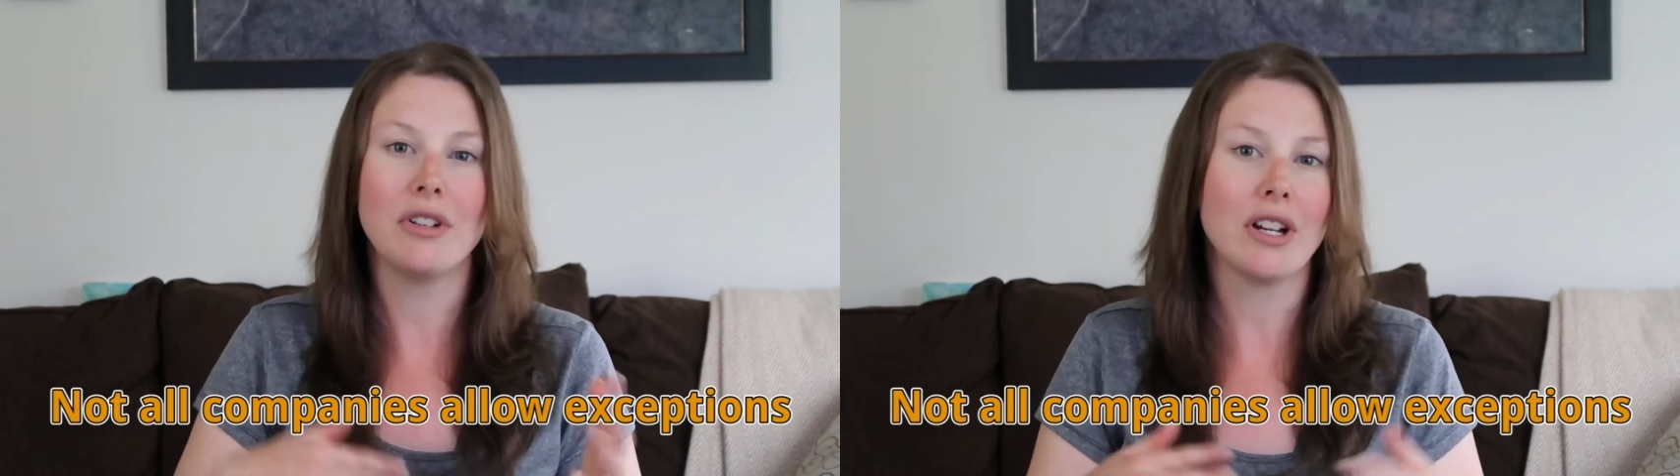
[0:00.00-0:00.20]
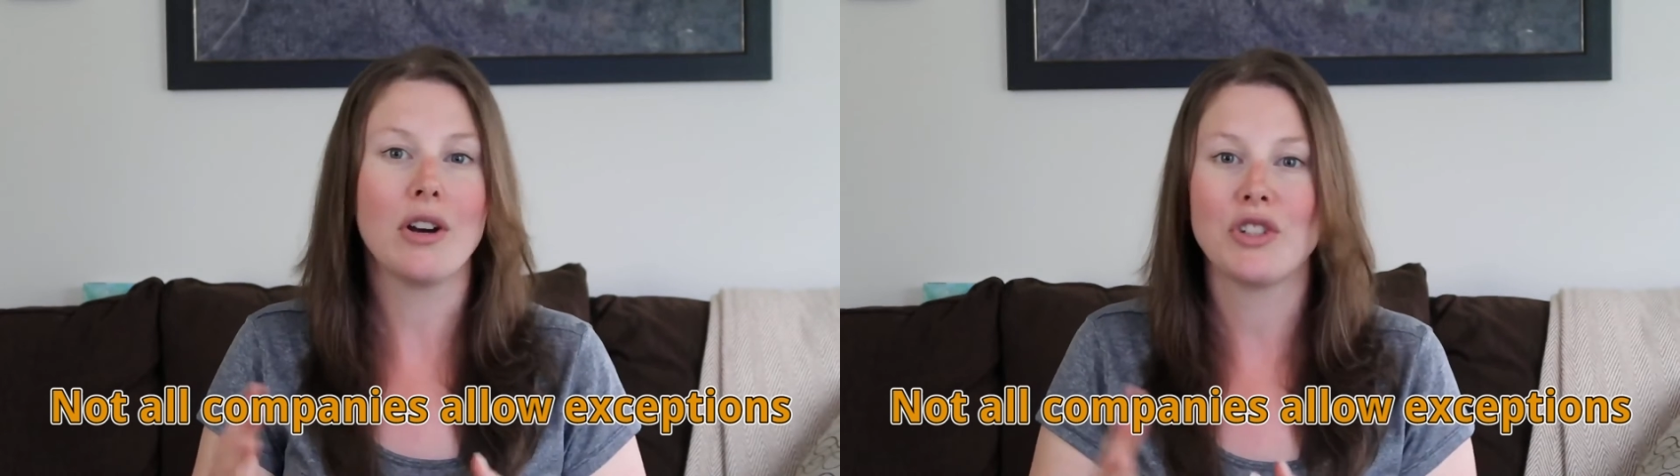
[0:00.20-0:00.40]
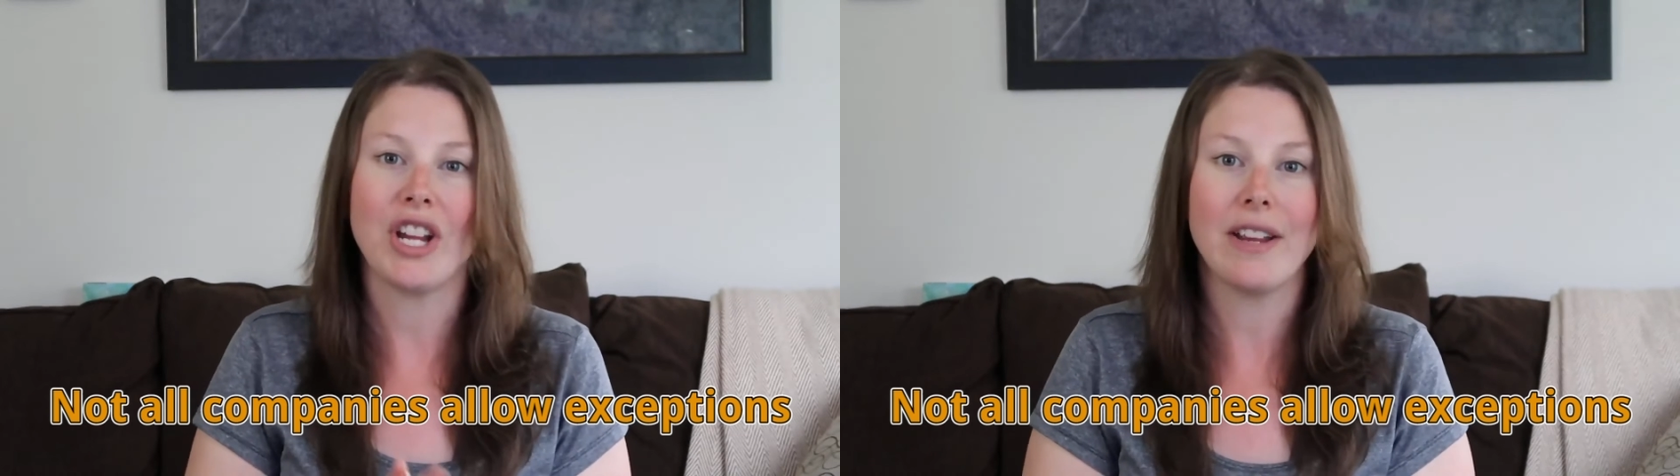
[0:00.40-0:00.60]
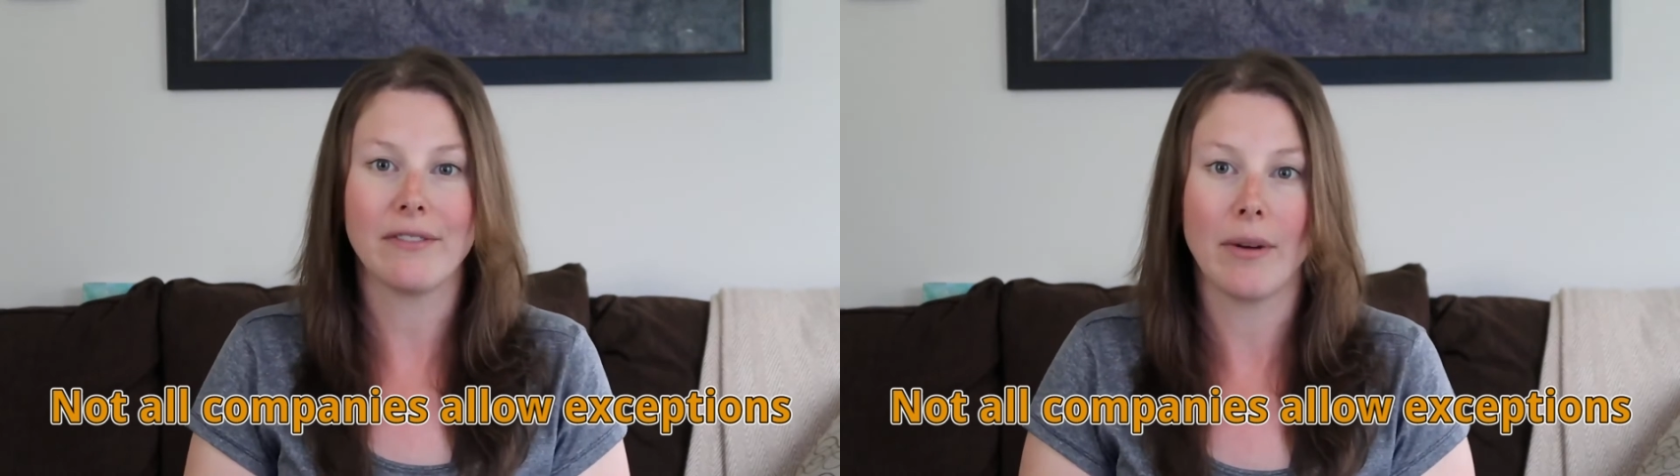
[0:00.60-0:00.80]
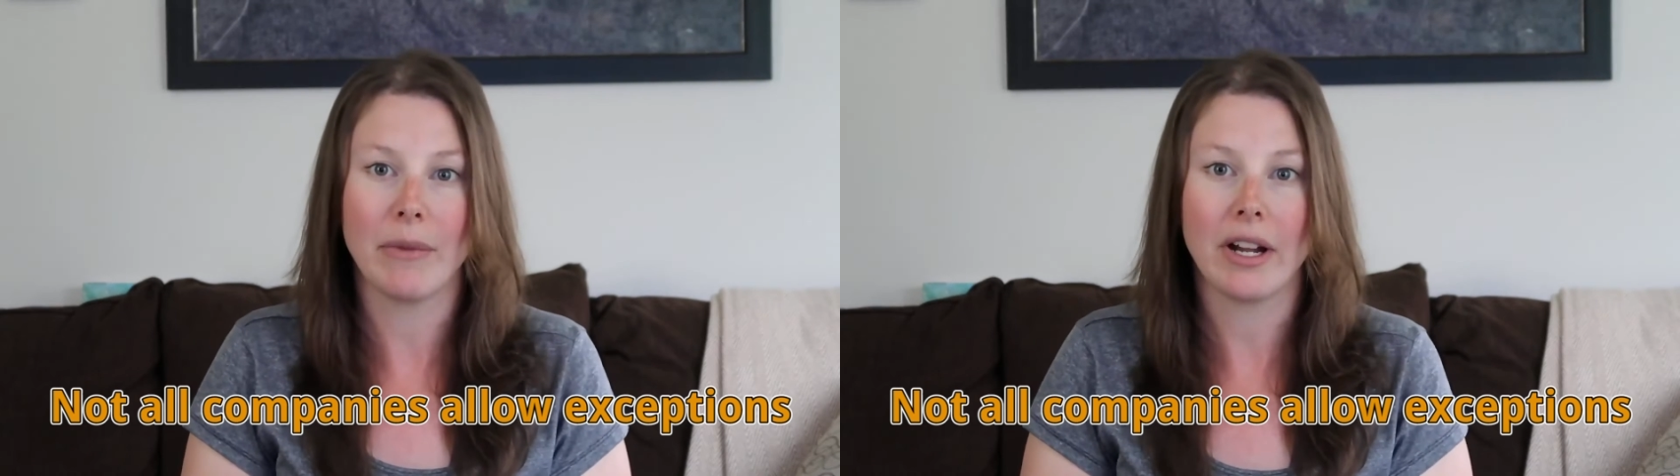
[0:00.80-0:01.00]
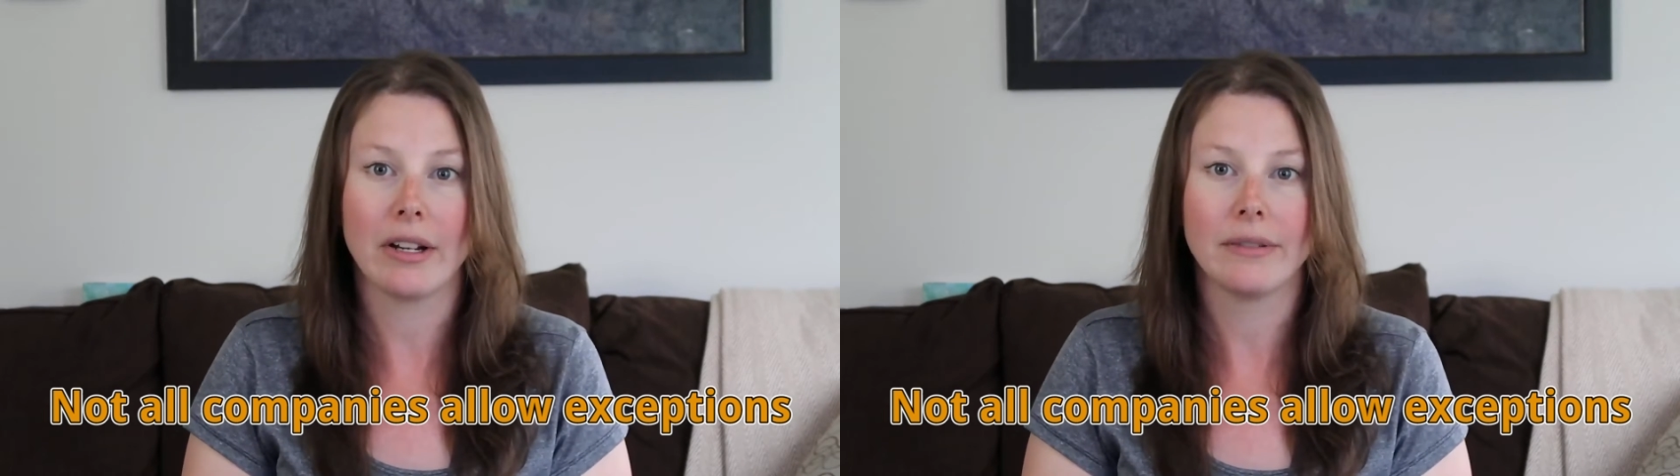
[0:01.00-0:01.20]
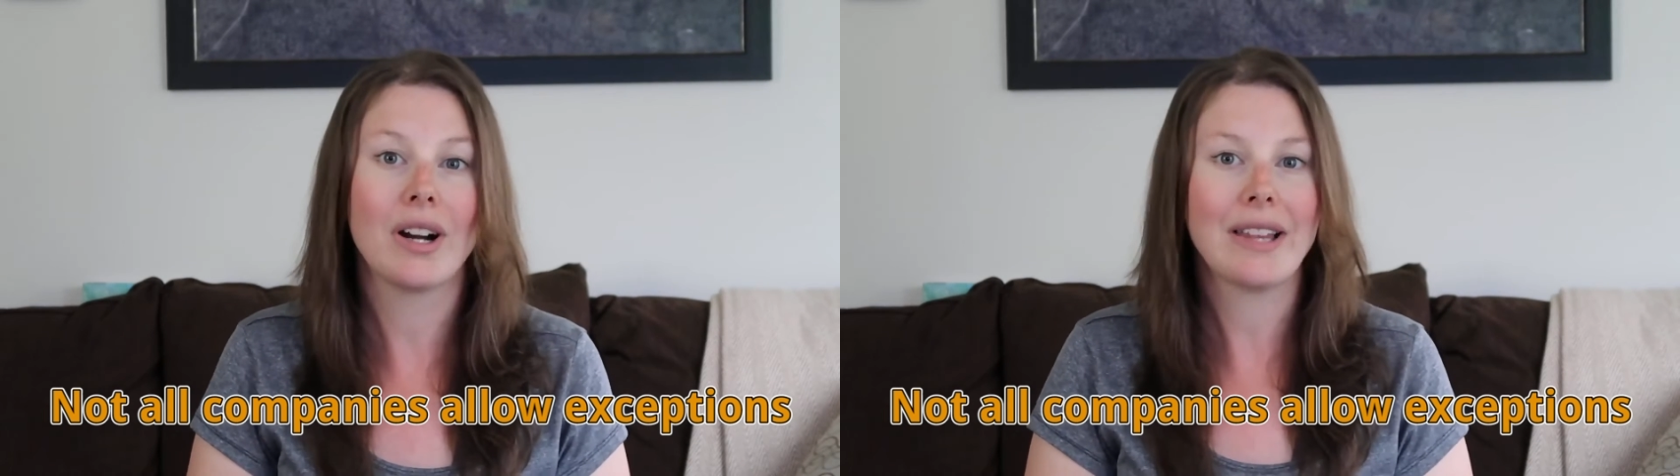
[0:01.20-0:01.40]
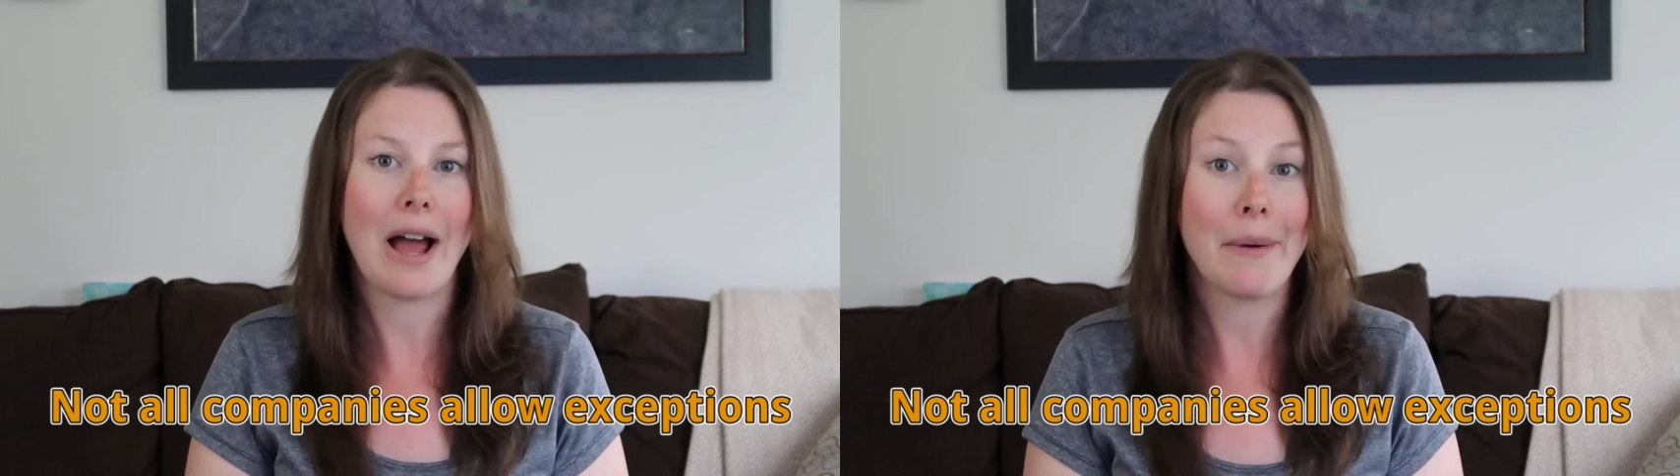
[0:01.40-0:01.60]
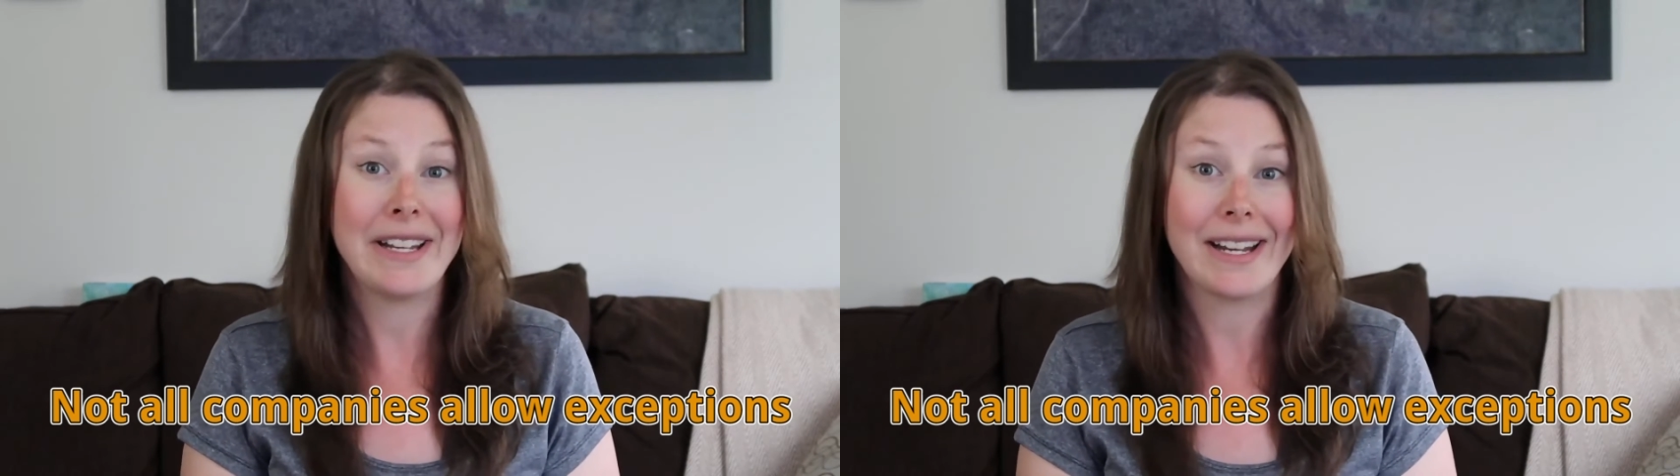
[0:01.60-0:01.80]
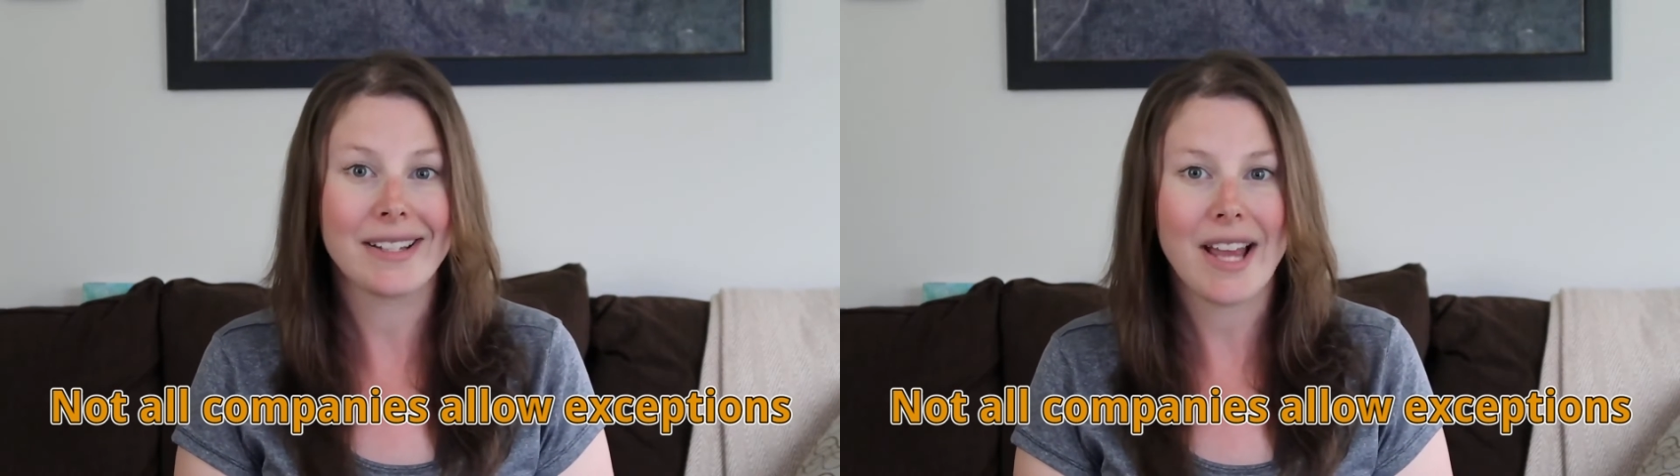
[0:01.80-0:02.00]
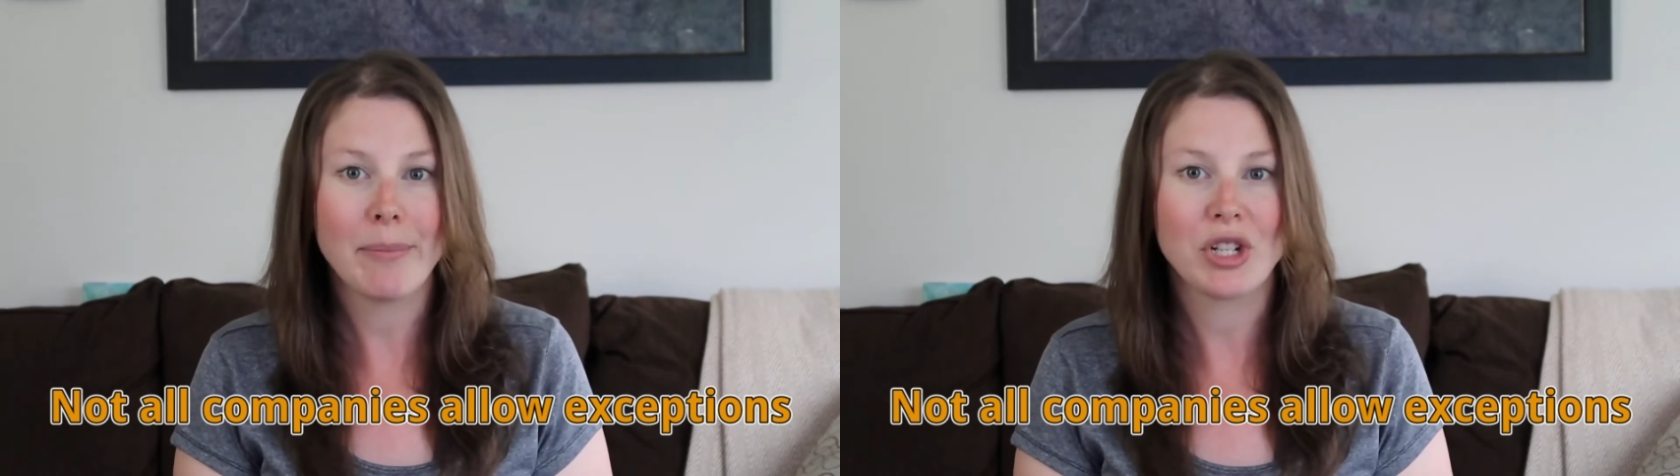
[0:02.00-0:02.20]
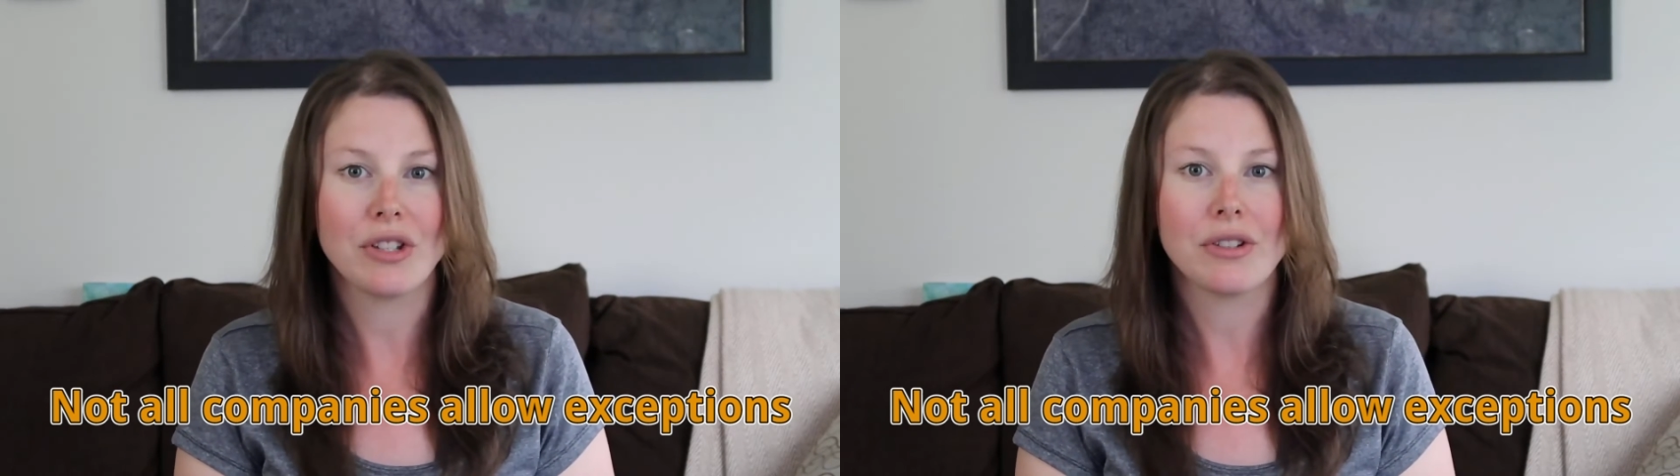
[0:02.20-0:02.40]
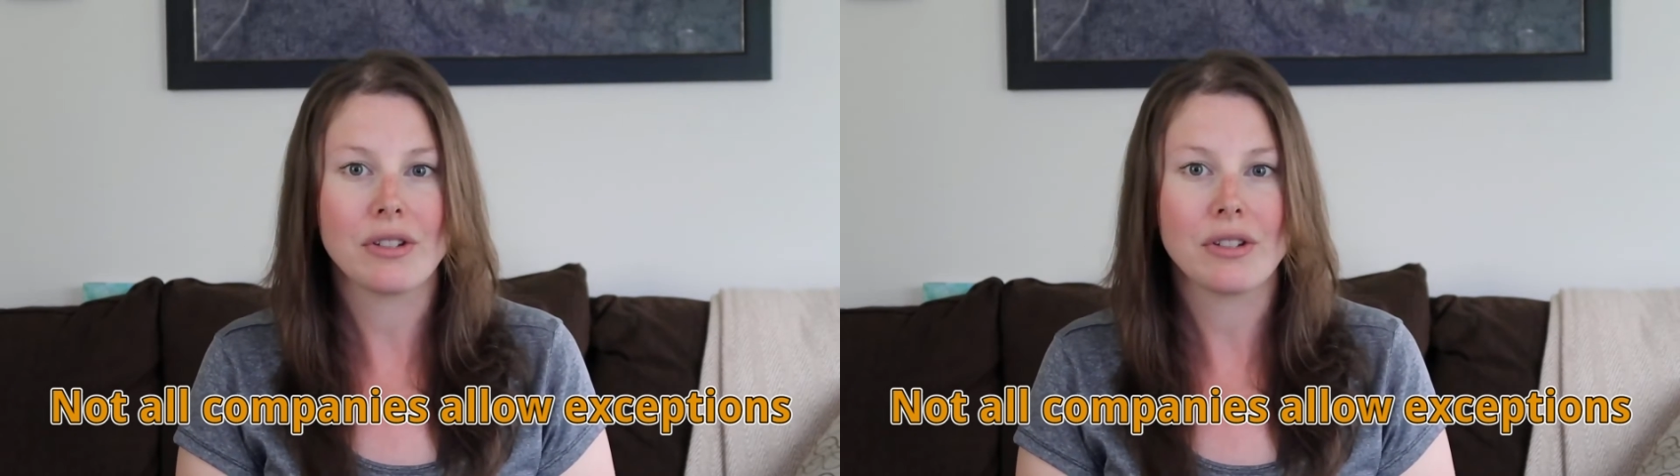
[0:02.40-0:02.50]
negotiate from there or allow any exceptions.